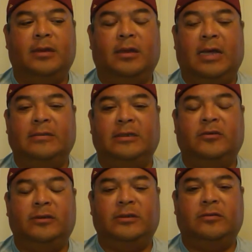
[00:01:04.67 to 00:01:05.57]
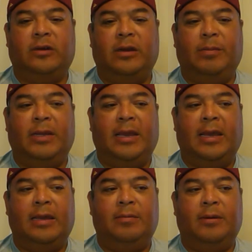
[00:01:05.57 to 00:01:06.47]
lost interest, or it
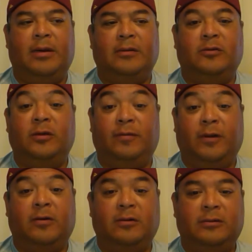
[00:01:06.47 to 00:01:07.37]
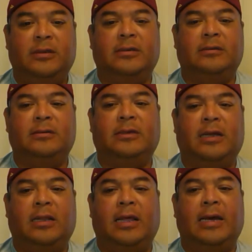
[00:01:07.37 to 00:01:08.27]
became too difficult to
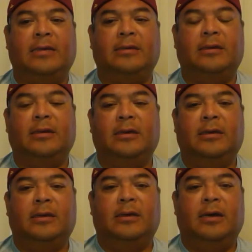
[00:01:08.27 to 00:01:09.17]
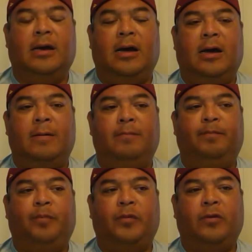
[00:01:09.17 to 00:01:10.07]
collect.
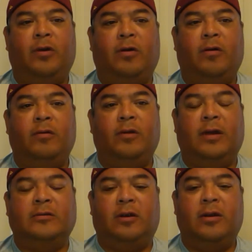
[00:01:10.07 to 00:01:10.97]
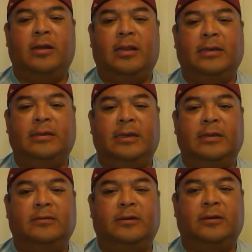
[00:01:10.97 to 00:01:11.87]
So I started collecting
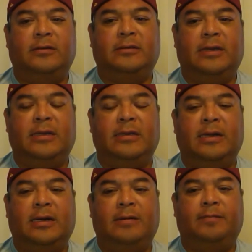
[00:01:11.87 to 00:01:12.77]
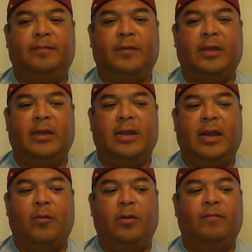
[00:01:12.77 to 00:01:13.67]
inserts, and it
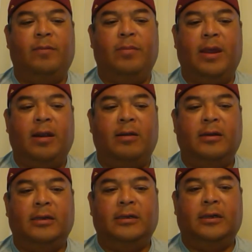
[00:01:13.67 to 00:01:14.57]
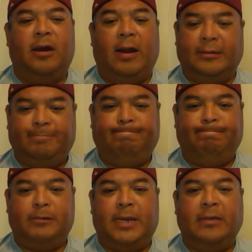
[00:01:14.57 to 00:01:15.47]
kind of went from there. All right.
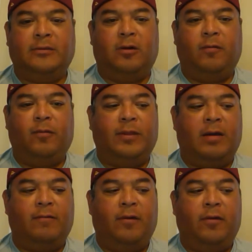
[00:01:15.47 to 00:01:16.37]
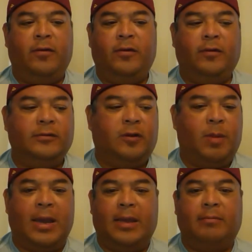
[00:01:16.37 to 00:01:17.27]
Okay, so without further ado, these are
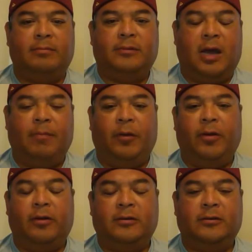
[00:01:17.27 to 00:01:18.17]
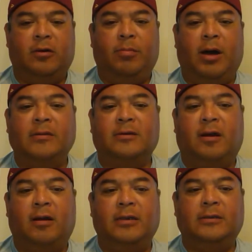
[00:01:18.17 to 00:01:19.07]
my top 30 or so bonds
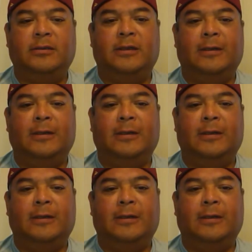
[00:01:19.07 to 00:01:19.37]
cards.